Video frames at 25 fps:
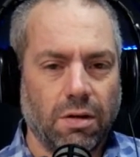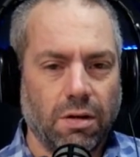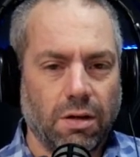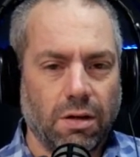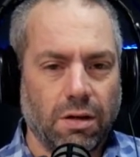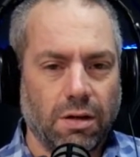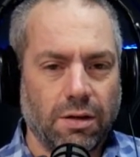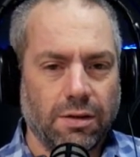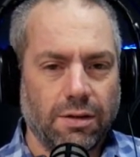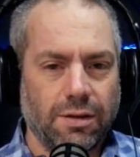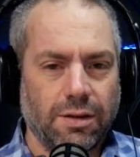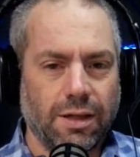
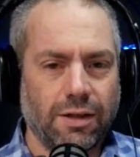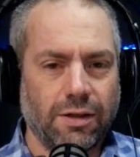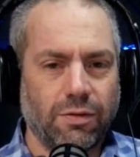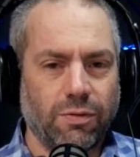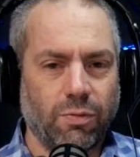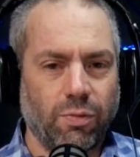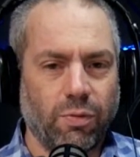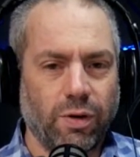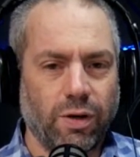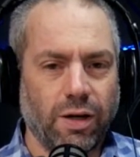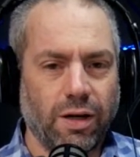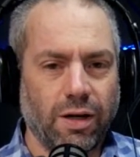that
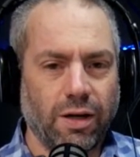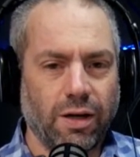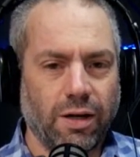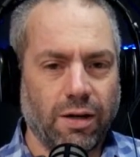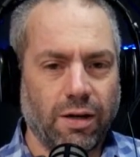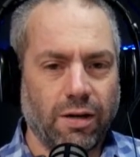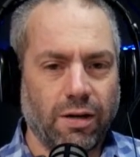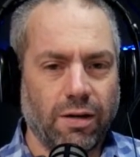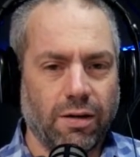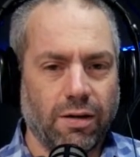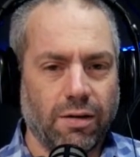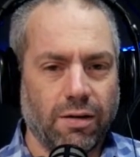
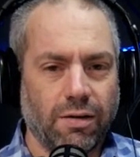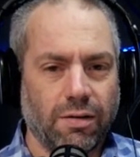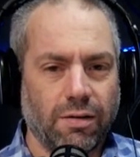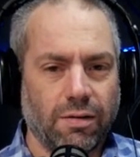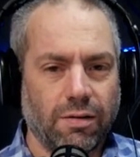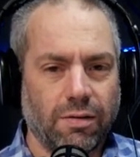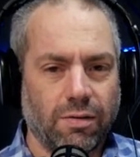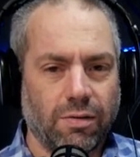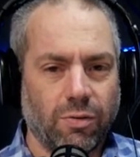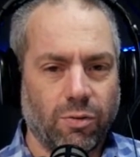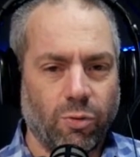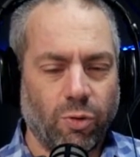we
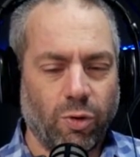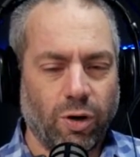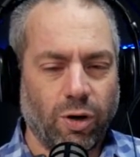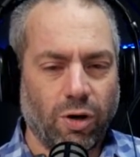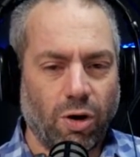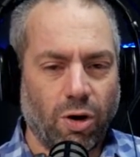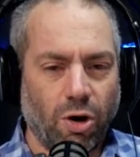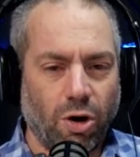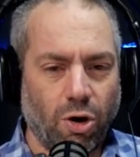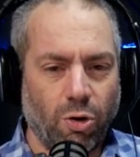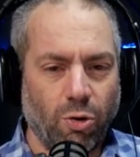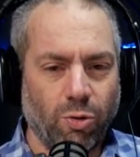will
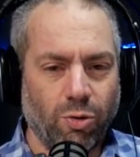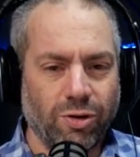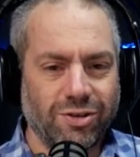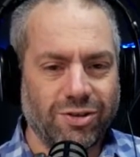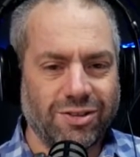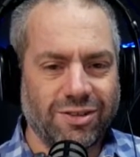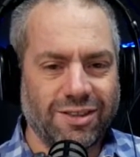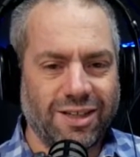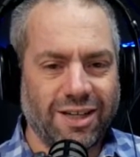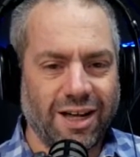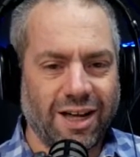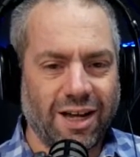
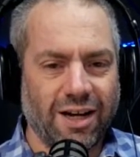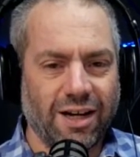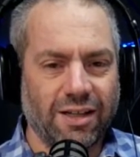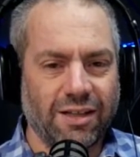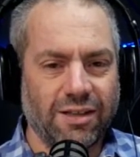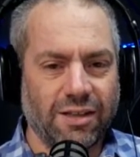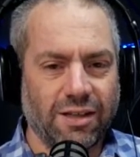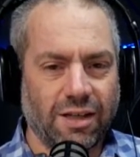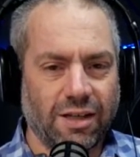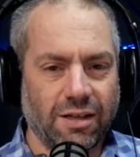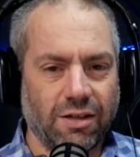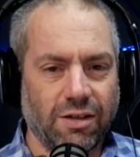always get
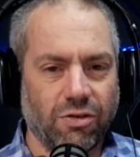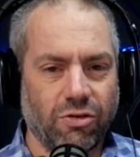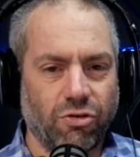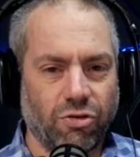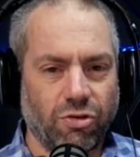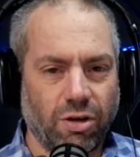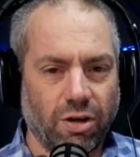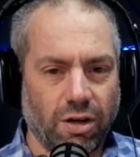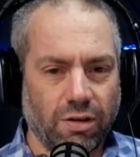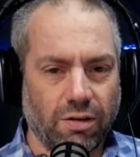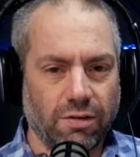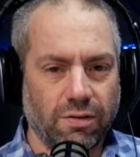another
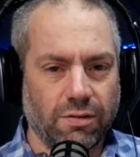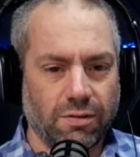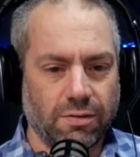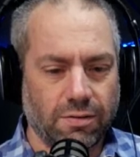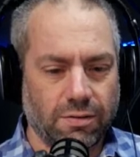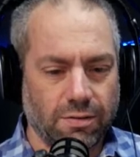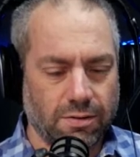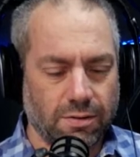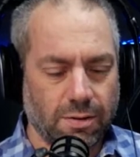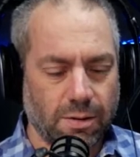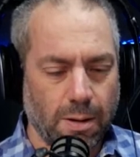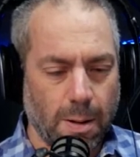
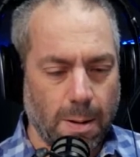chance.